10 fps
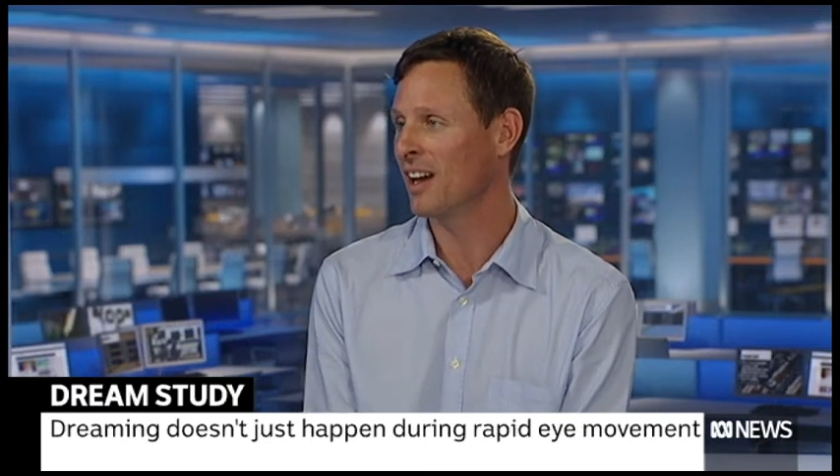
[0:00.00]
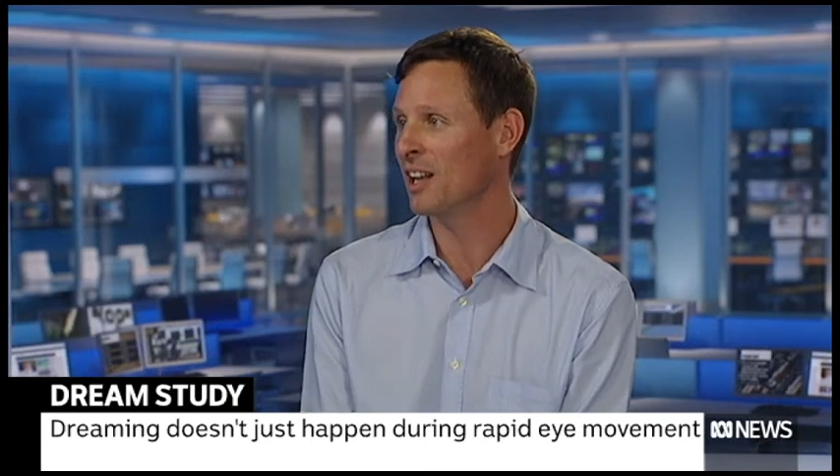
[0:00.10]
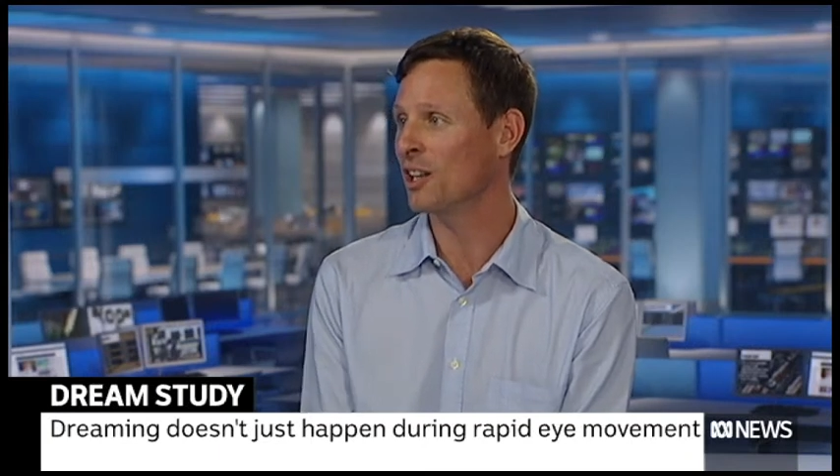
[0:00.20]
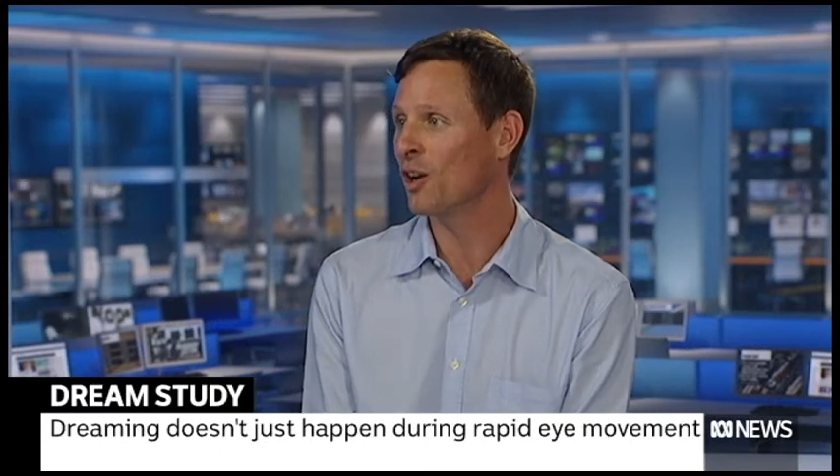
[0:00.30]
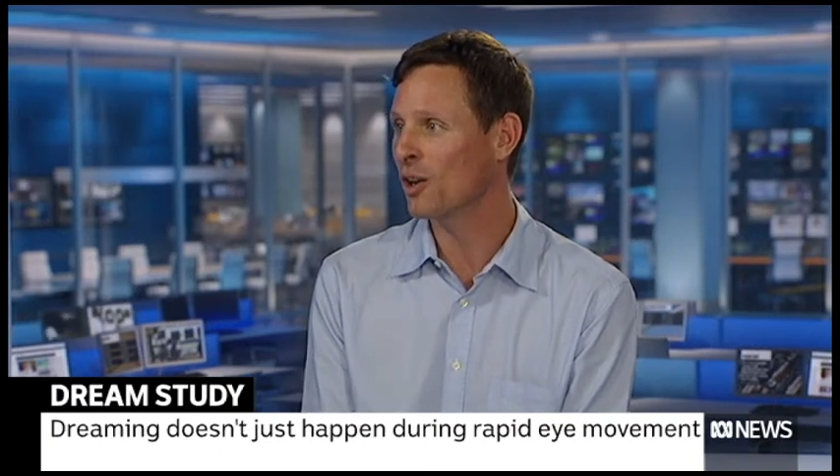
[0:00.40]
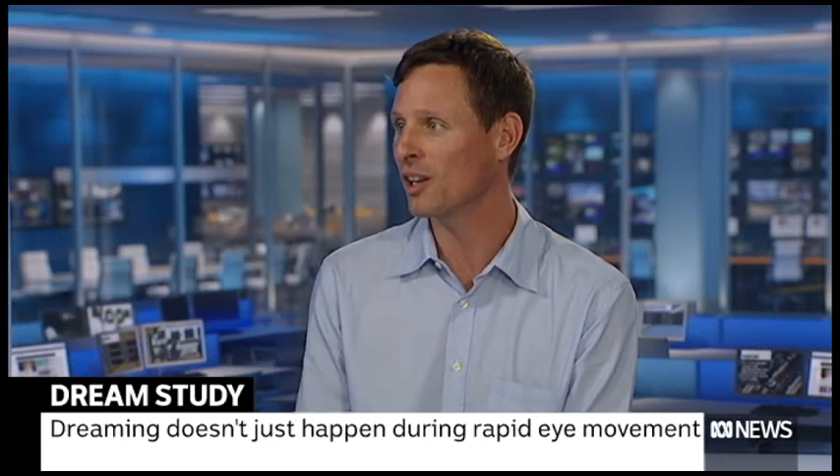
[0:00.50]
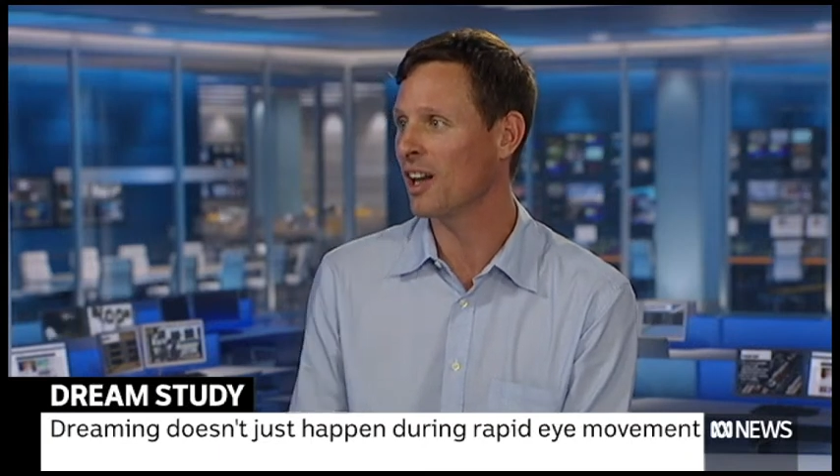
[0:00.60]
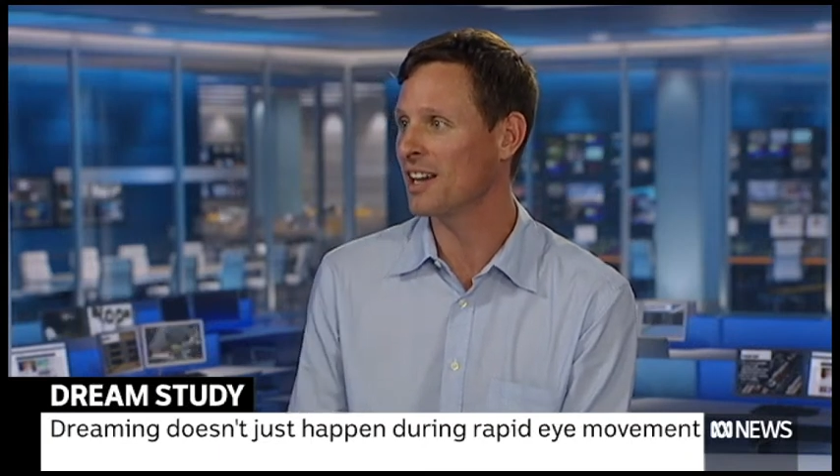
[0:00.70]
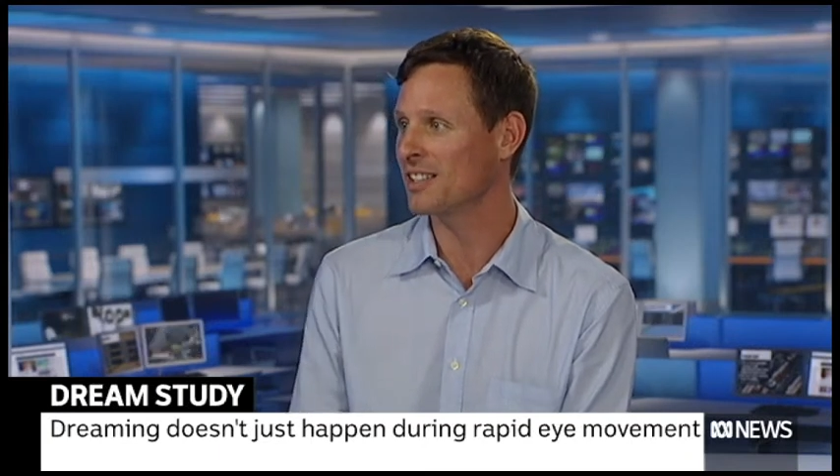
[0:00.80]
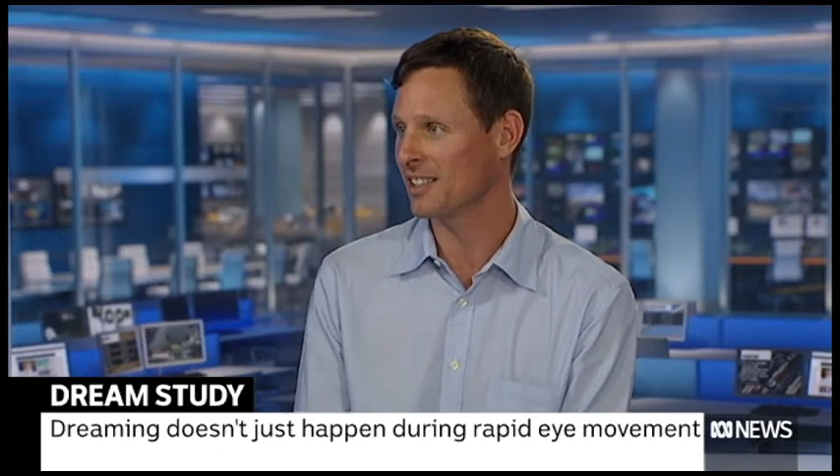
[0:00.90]

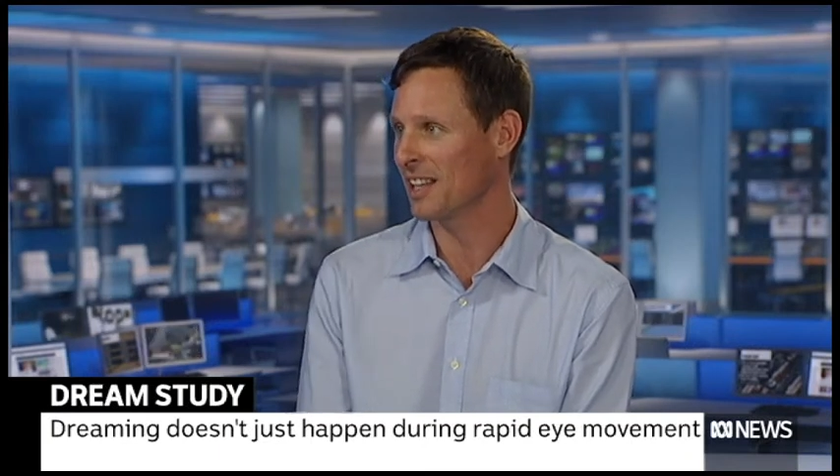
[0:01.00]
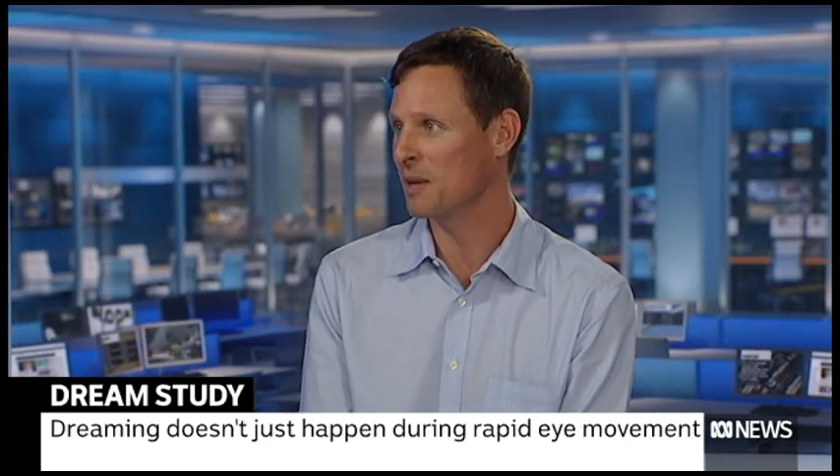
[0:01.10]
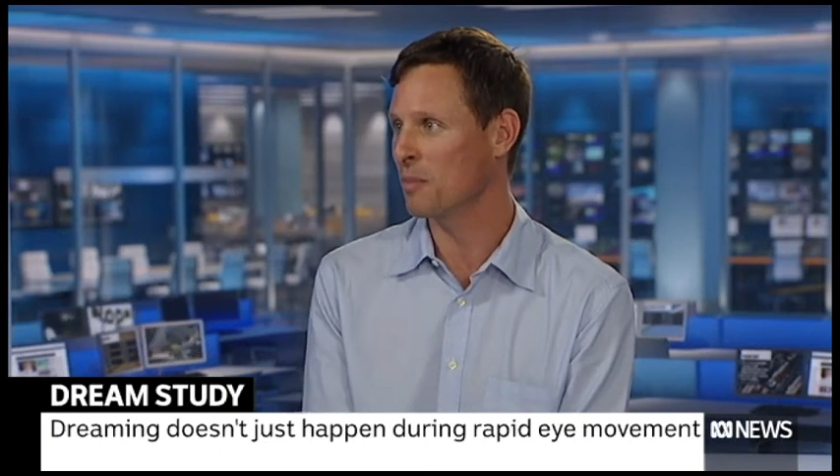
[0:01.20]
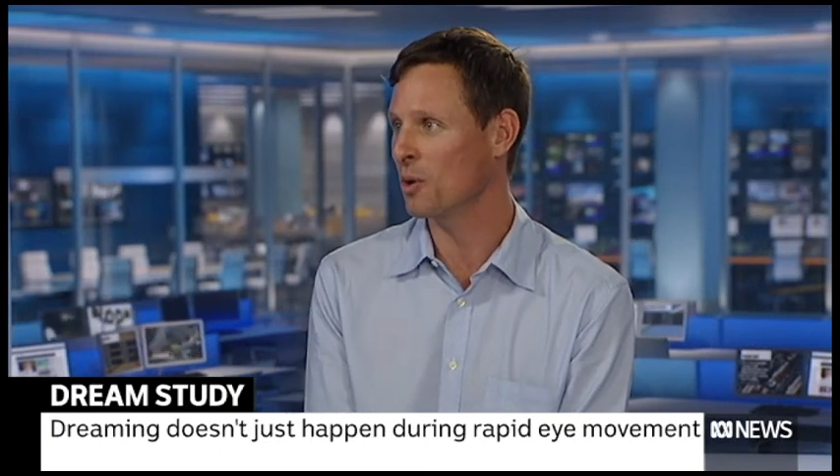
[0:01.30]
localized sleep,